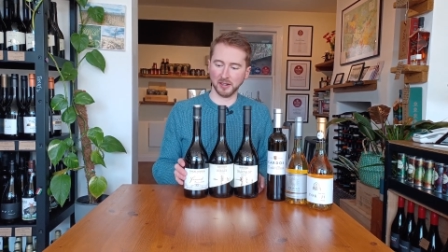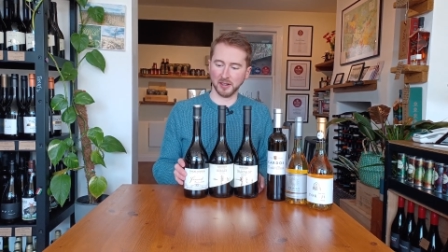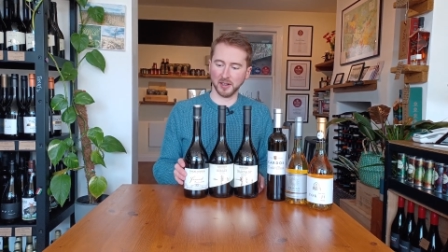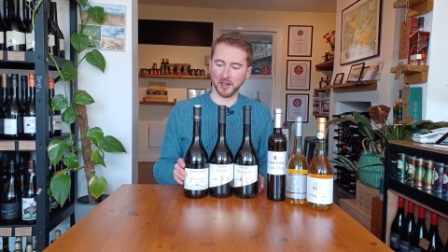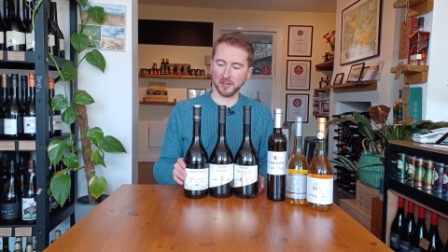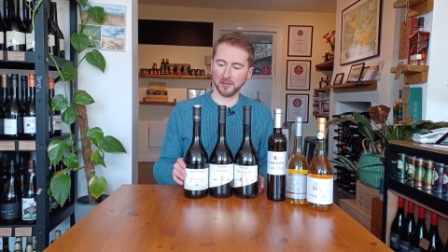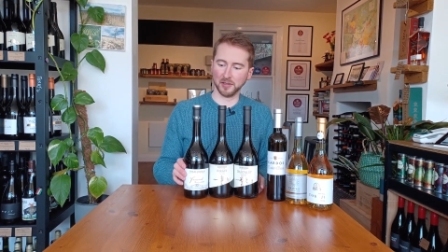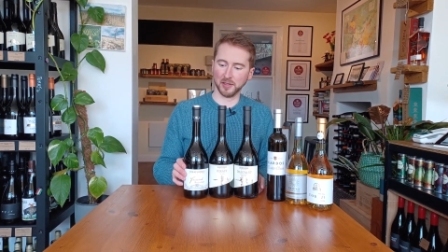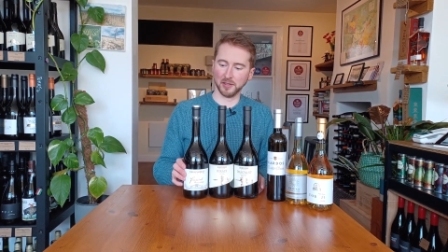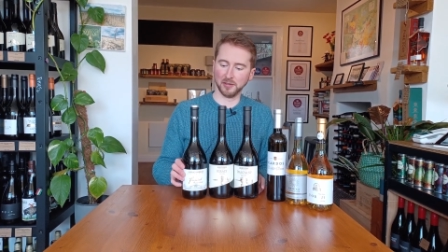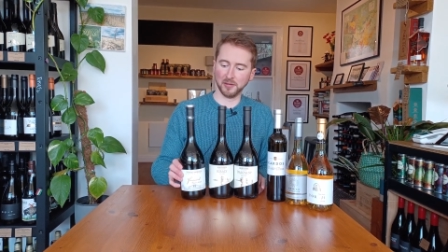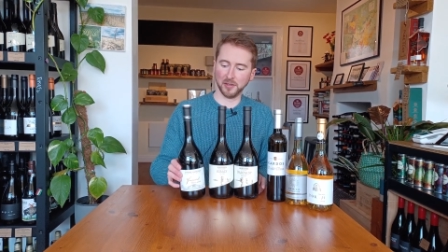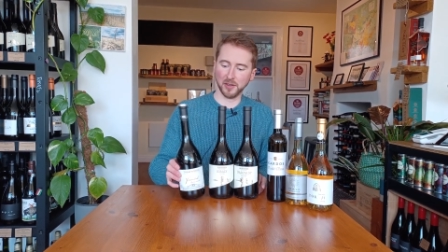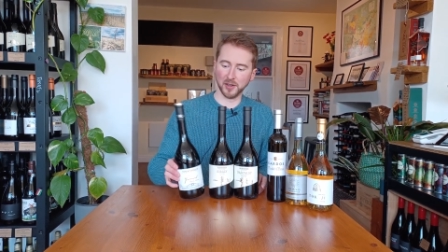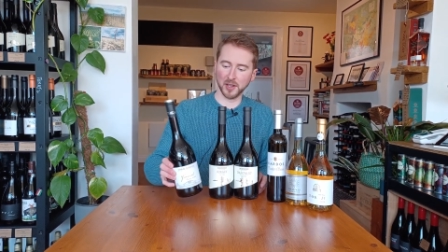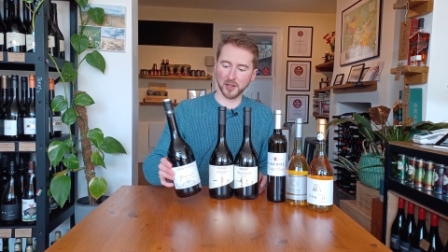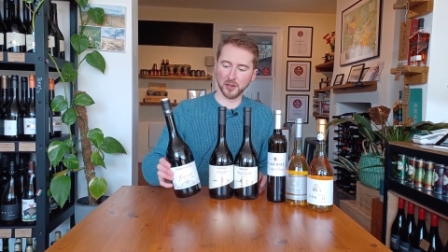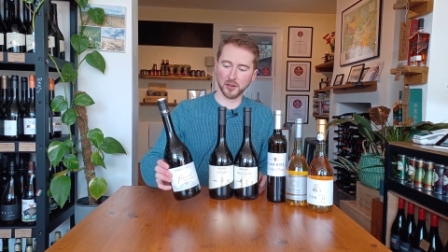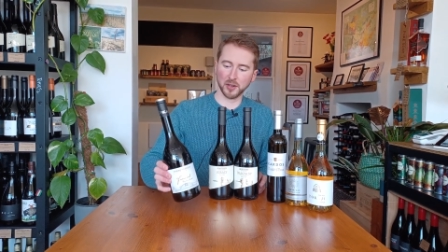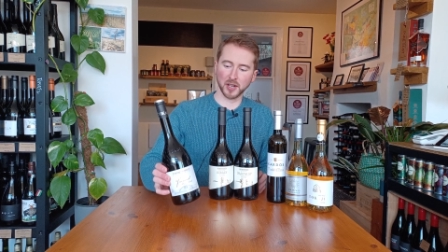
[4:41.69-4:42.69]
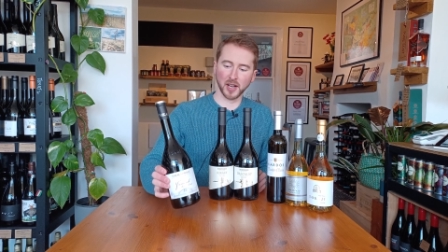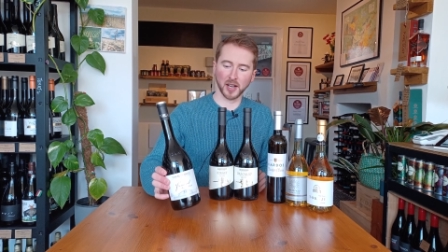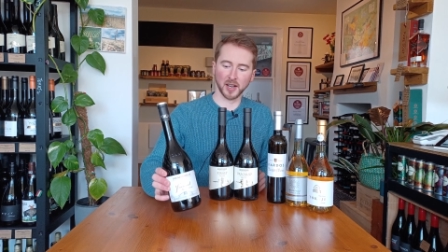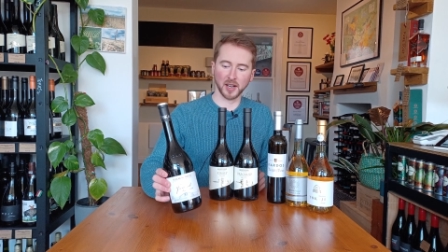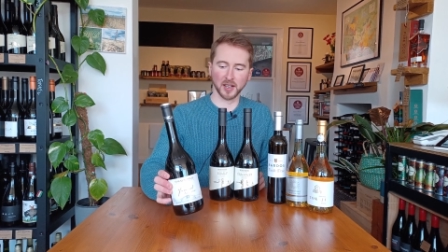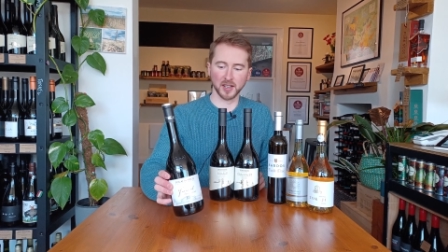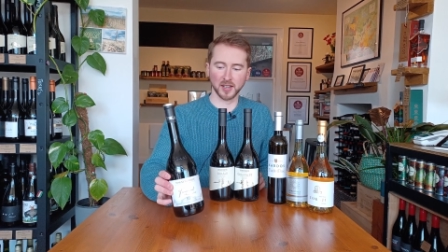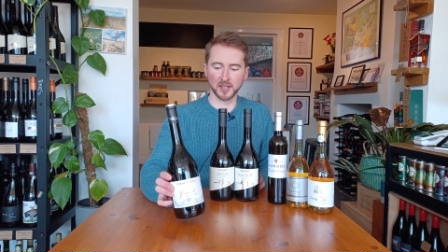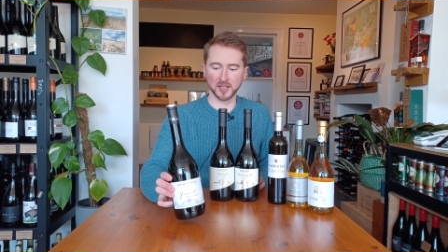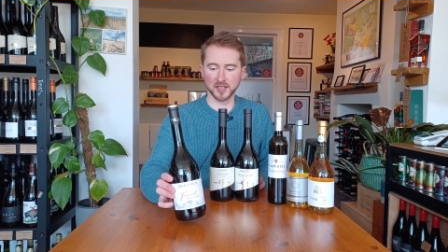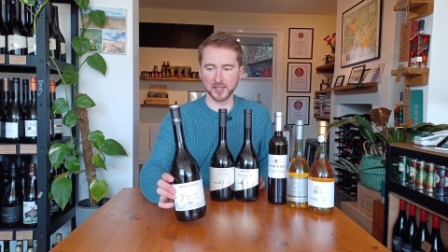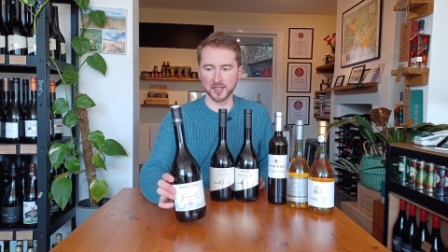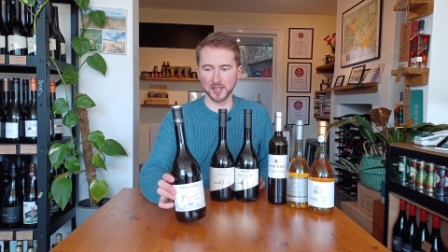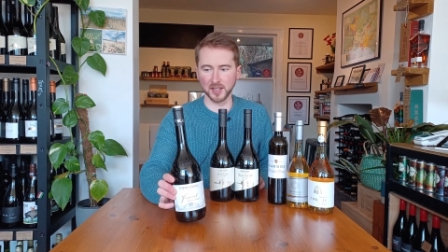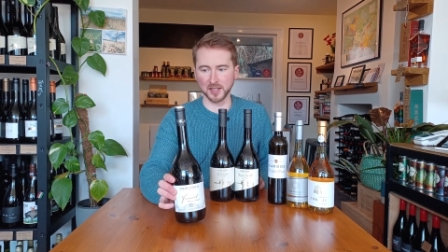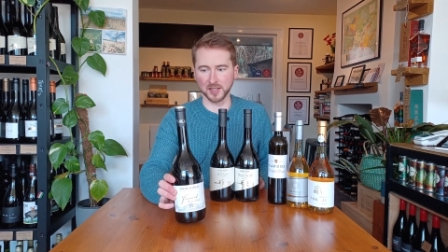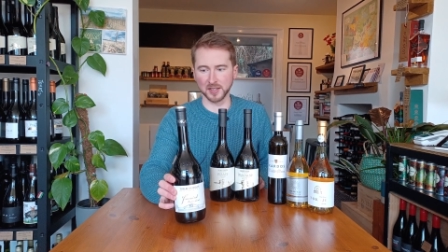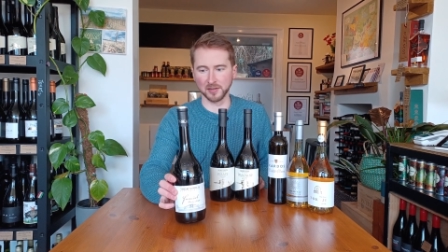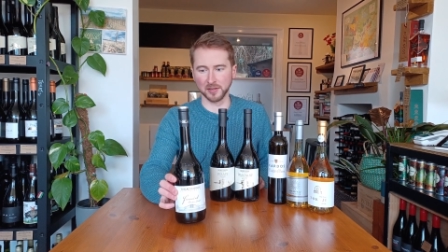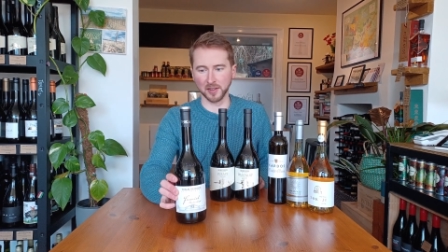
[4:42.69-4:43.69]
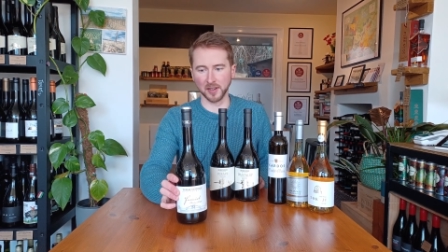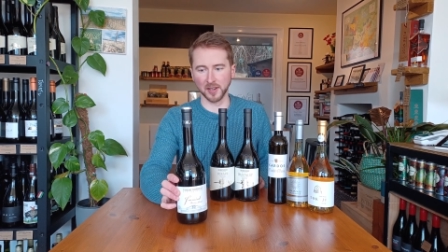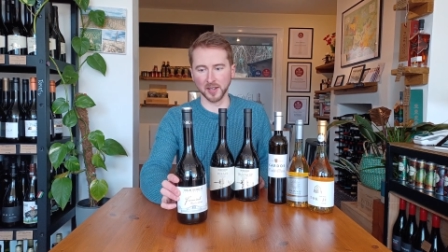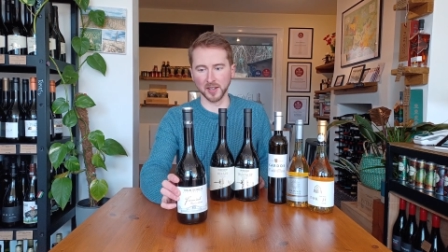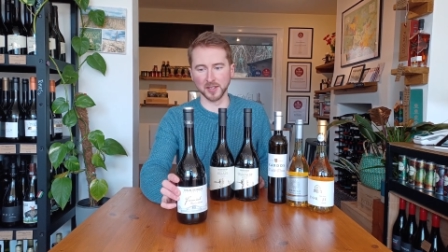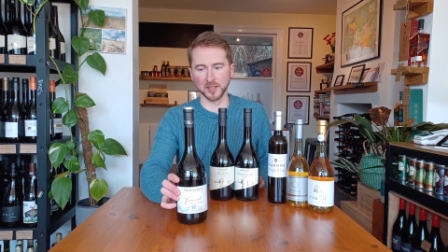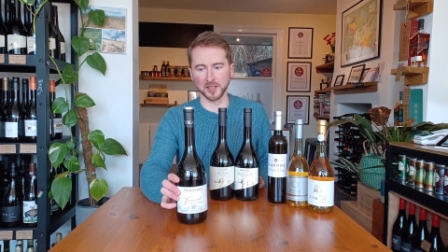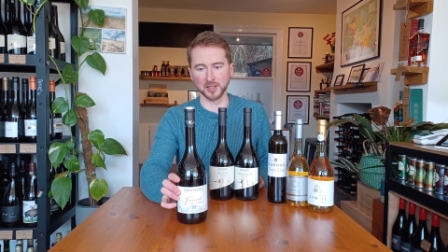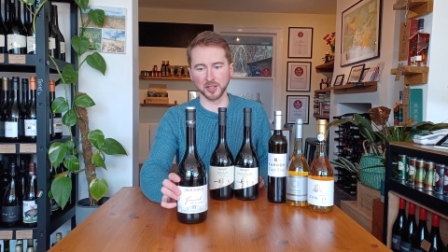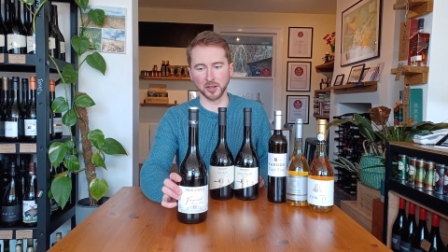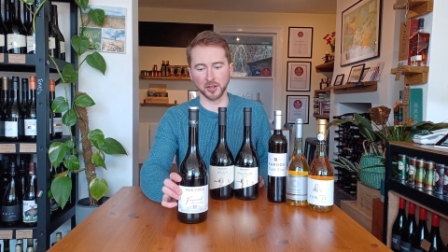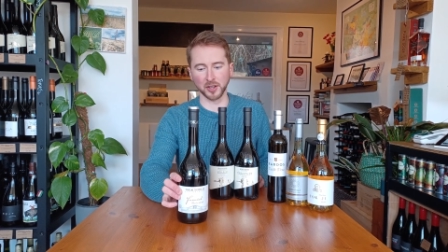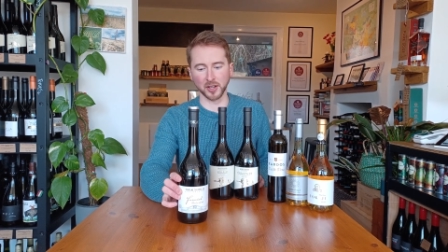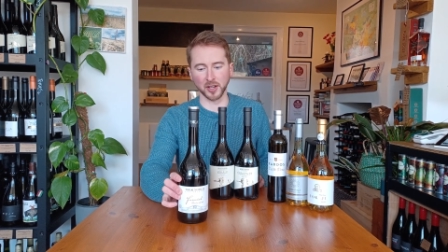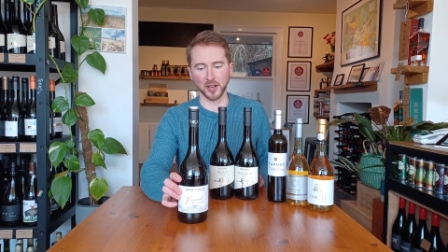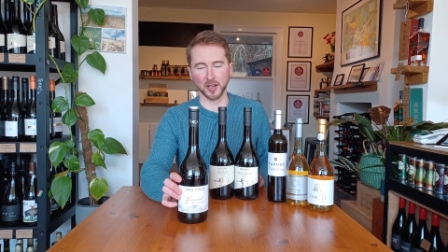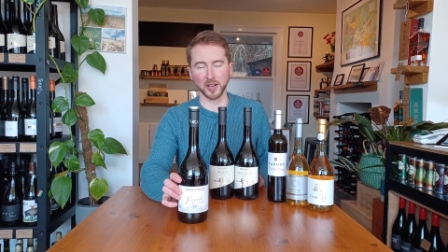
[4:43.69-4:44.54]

I have the fully organic certified Tokaj